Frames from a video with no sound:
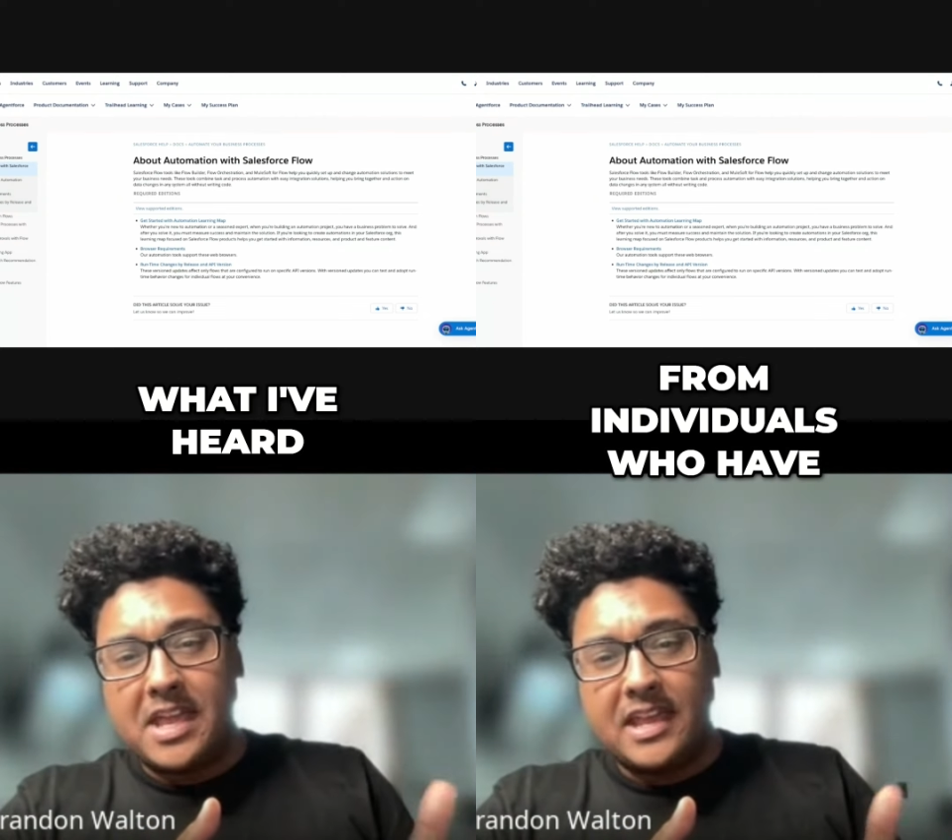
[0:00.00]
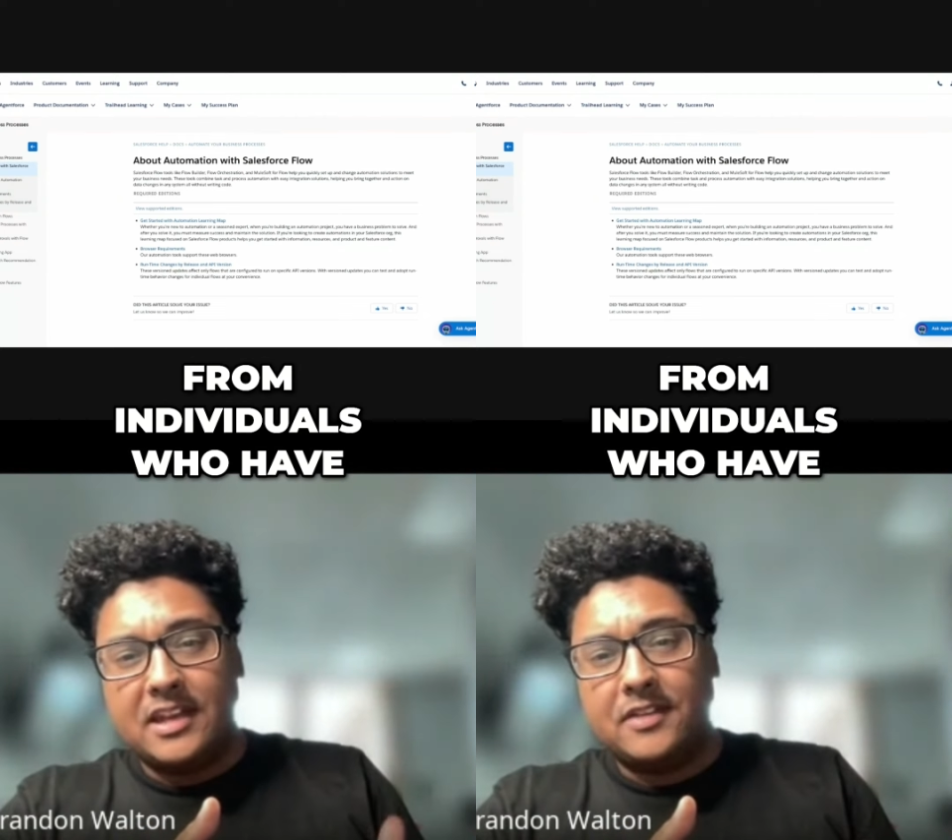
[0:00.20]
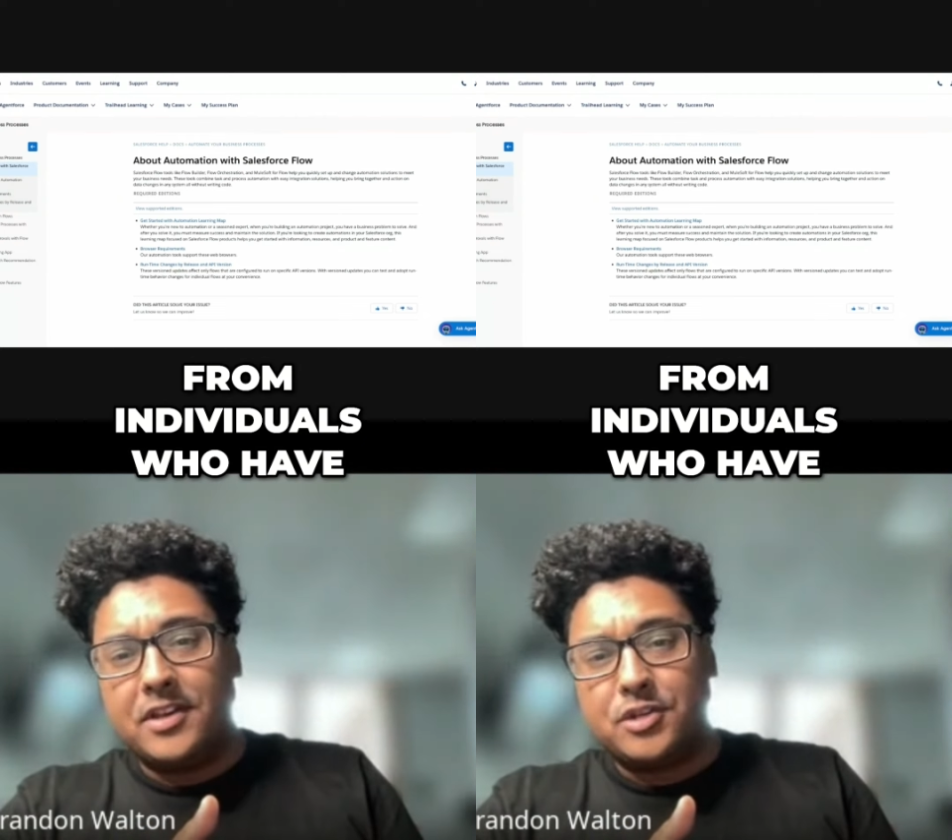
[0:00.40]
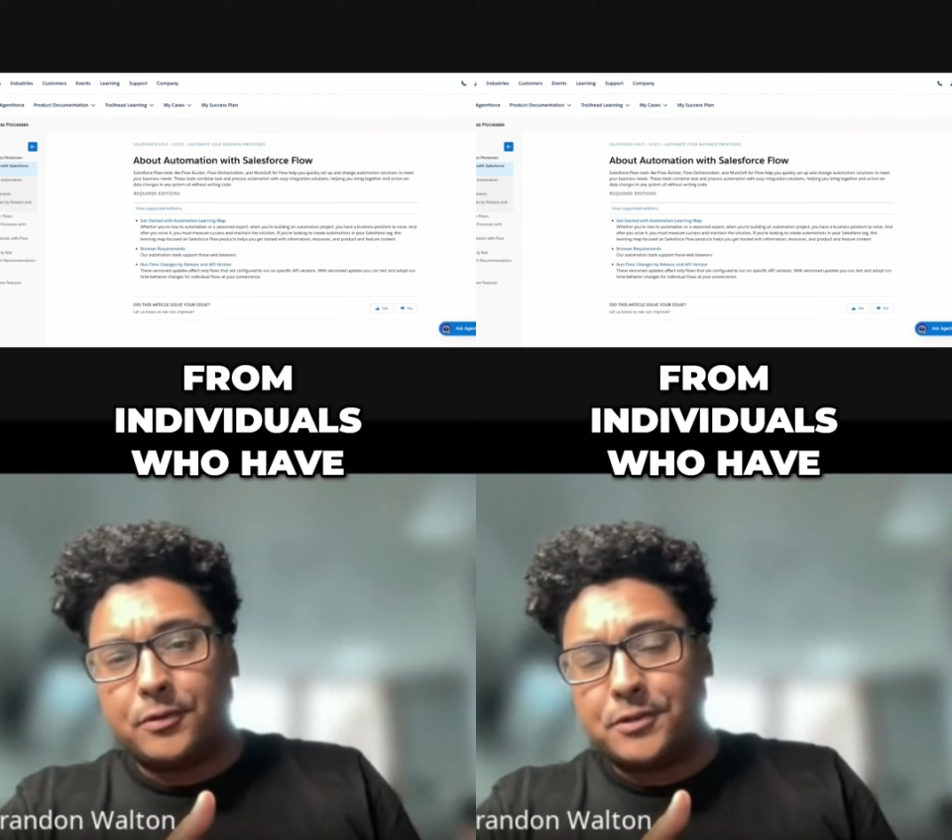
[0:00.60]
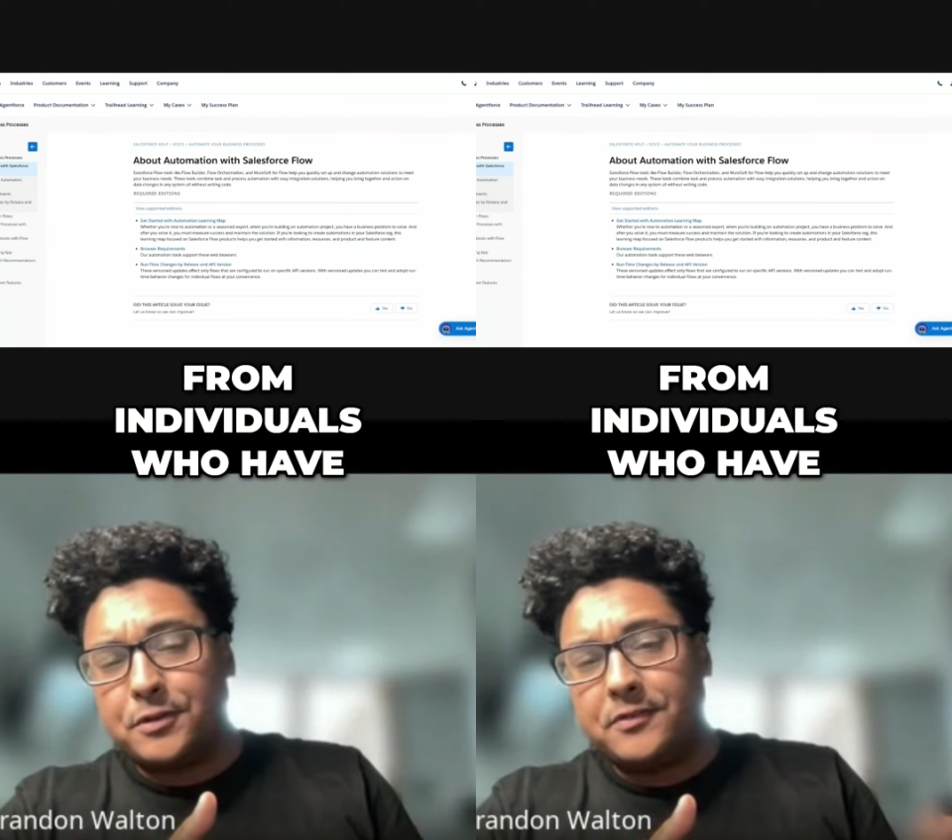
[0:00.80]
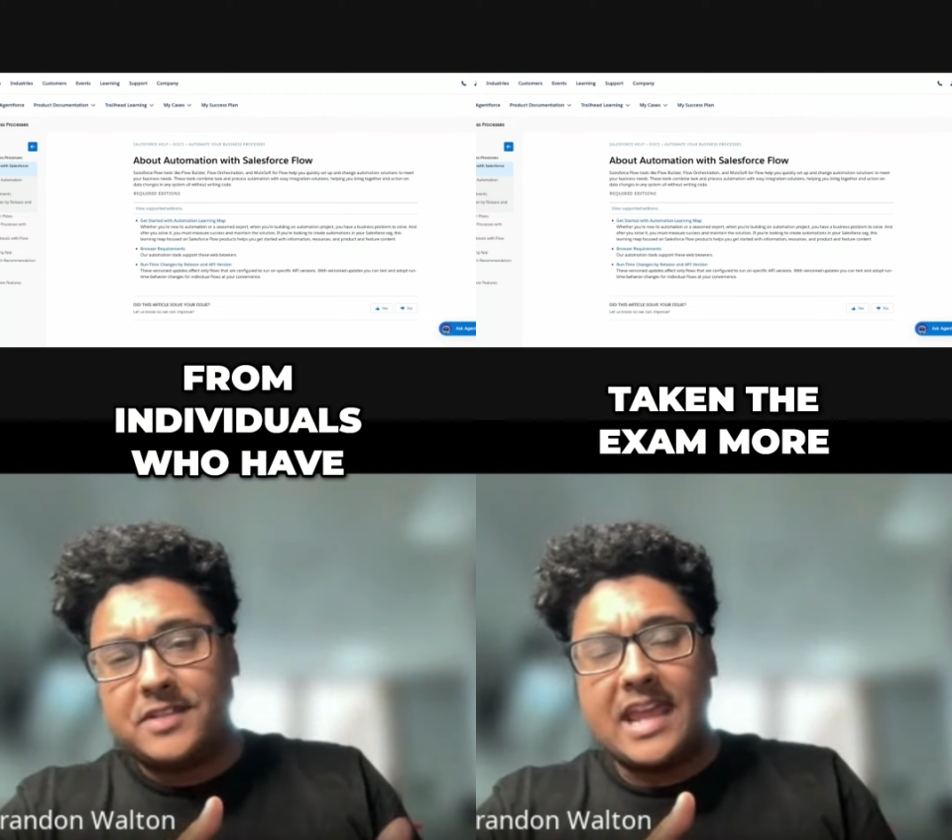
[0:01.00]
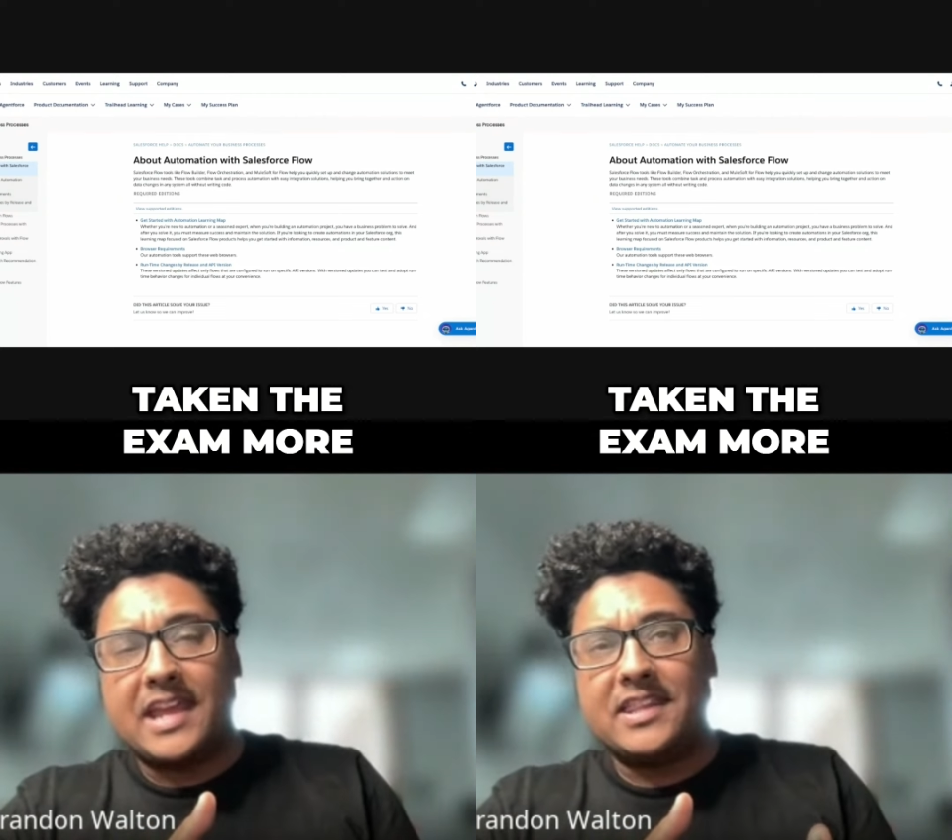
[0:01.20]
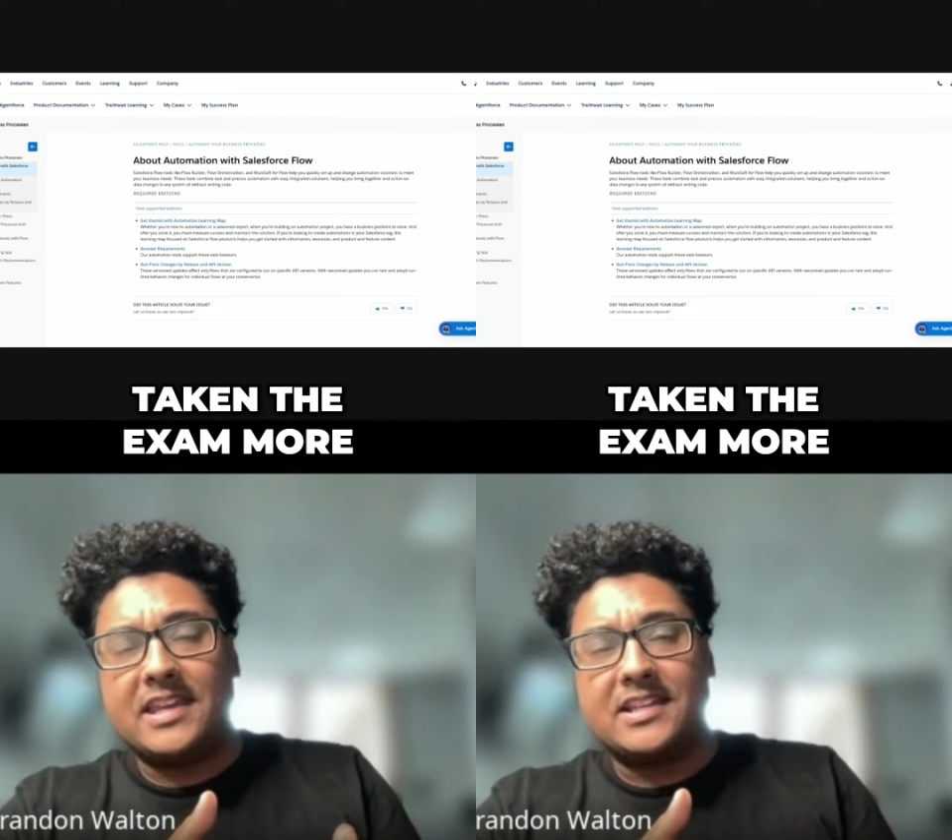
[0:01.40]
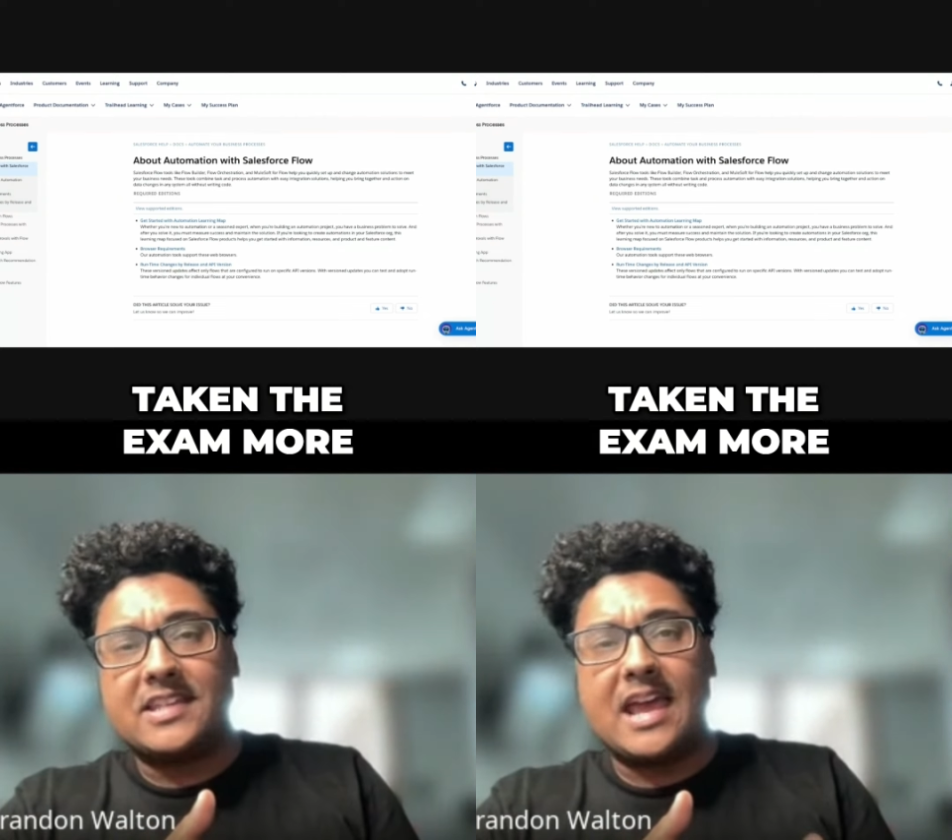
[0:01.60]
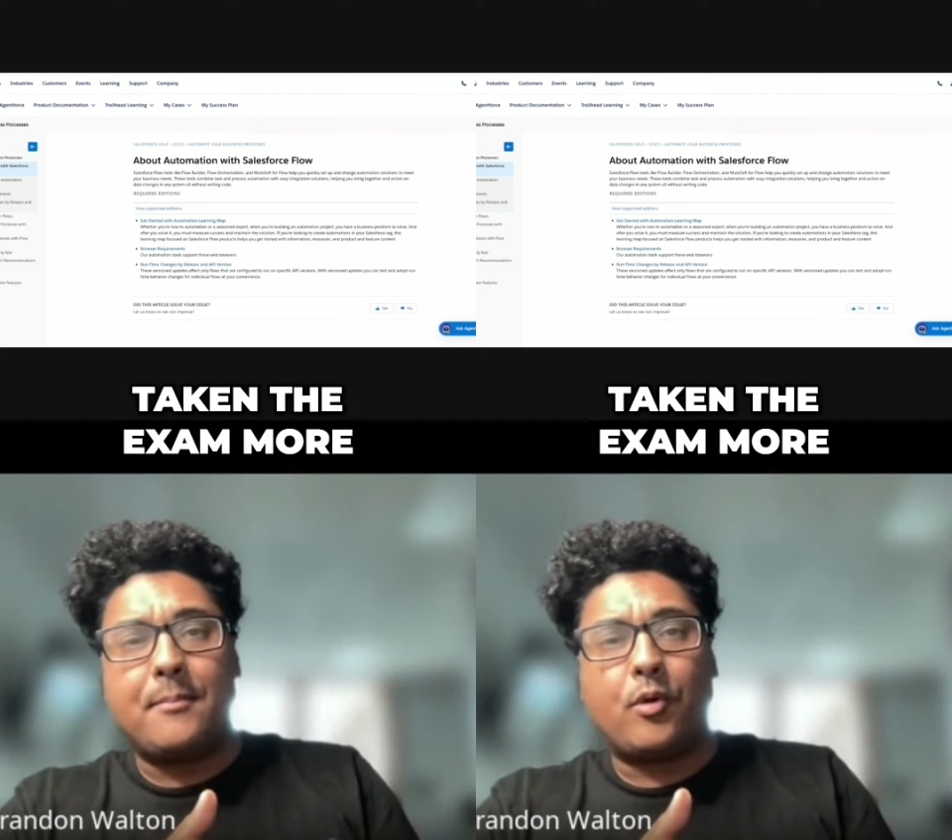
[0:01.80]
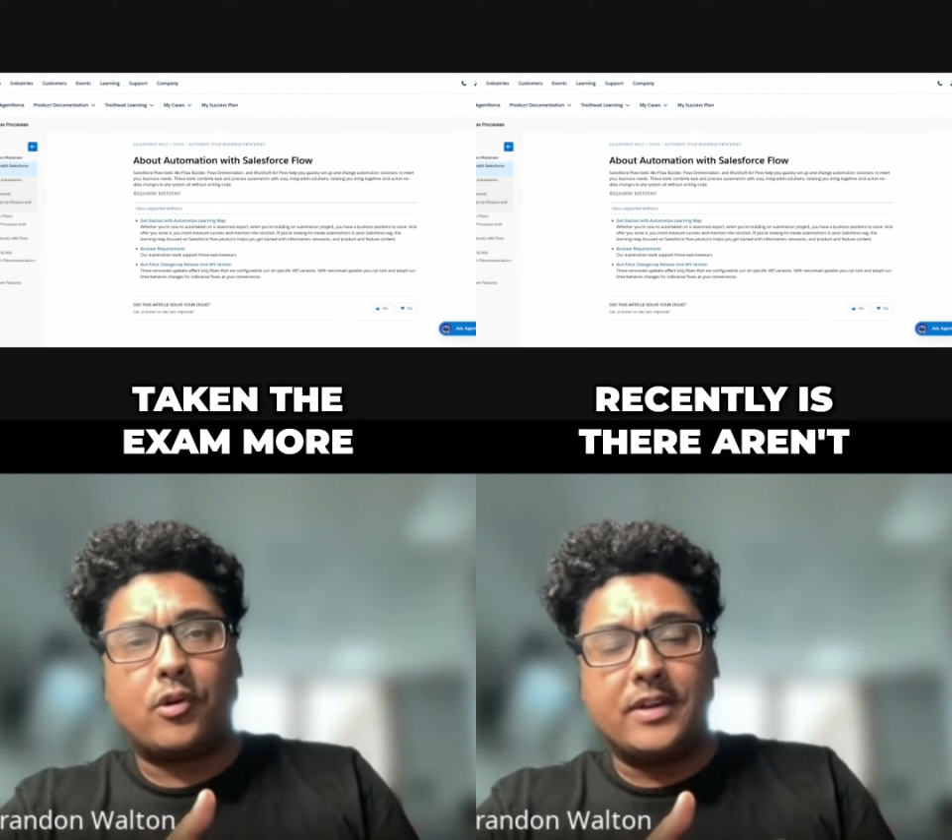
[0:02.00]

individuals who have taken the exam more